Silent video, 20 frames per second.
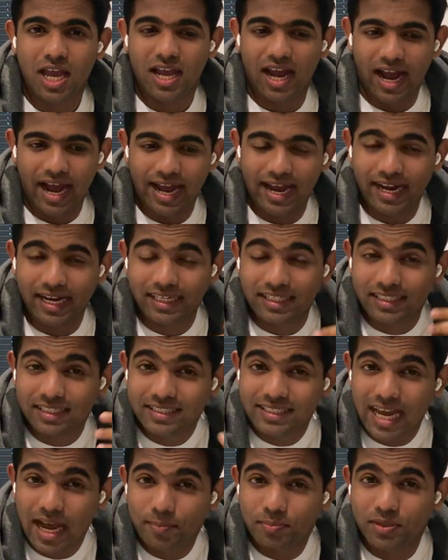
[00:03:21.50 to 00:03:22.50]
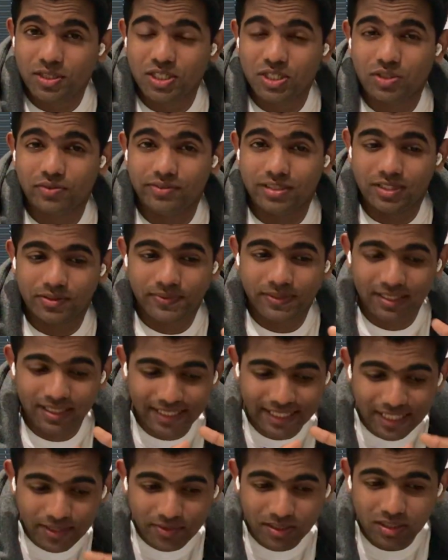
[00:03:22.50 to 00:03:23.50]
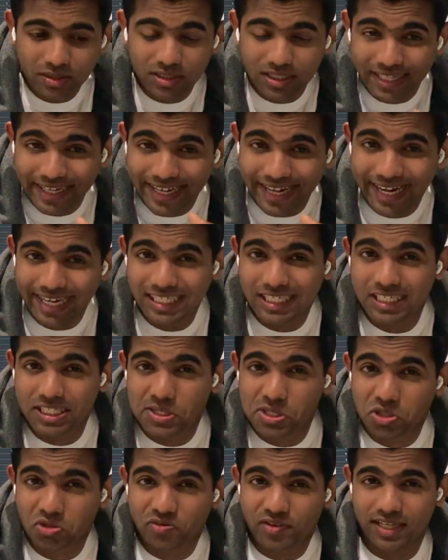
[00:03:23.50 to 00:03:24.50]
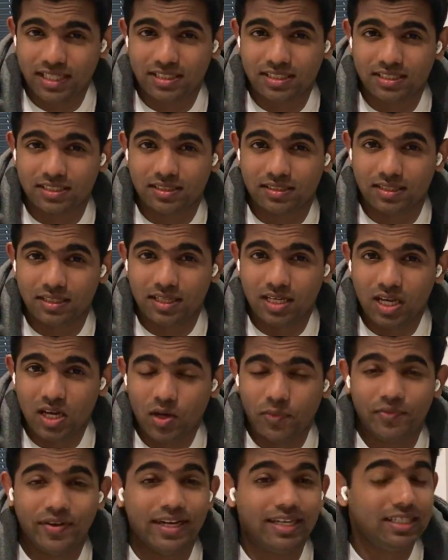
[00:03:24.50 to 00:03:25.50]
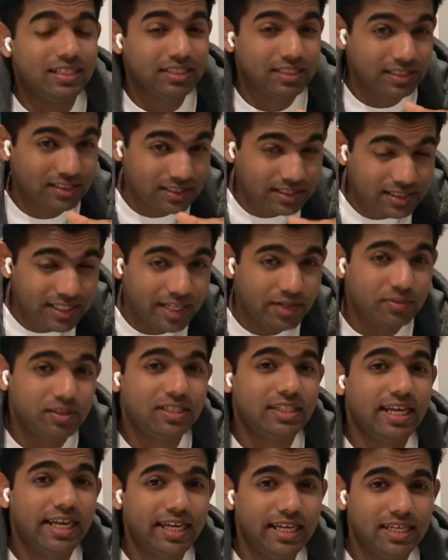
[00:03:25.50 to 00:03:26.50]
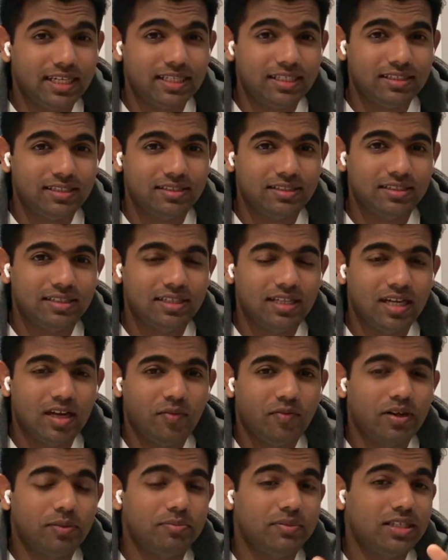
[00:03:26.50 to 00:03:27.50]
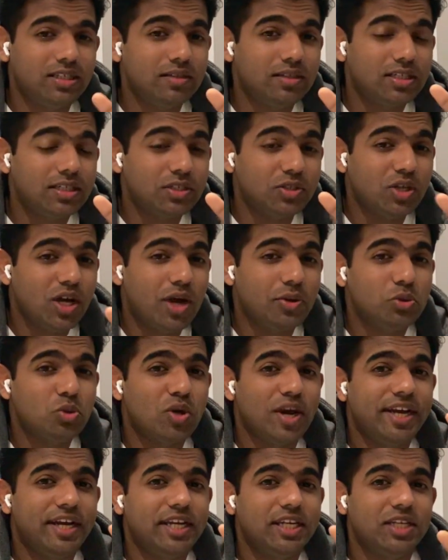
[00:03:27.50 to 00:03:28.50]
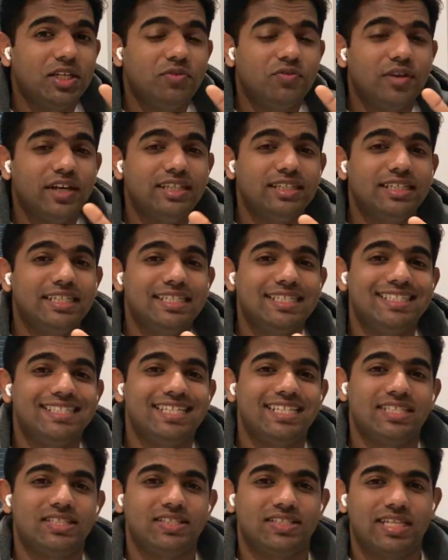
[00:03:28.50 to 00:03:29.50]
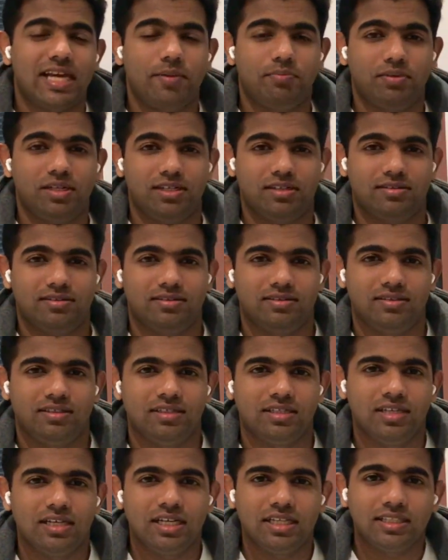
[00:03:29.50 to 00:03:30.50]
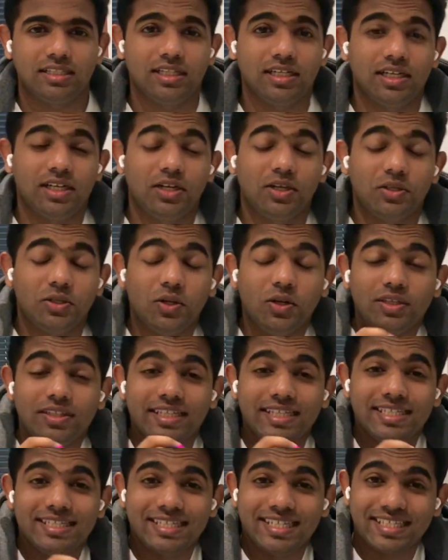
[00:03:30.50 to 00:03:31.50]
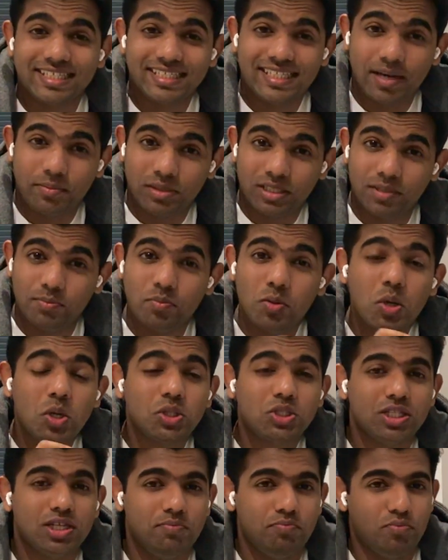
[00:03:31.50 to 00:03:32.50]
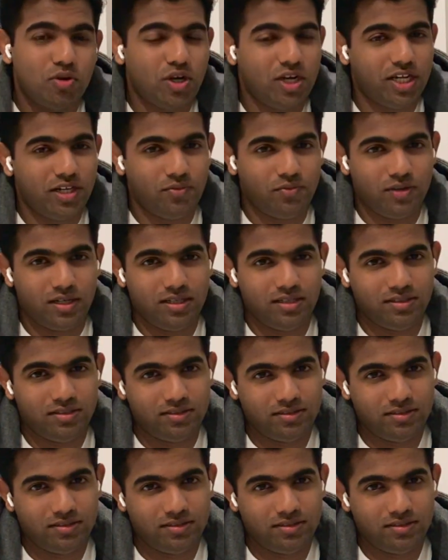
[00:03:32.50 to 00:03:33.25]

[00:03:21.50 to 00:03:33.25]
and the chapters which were given the greatest stress when they were taken. From there, you have to identify the easiest chapter. The most important one.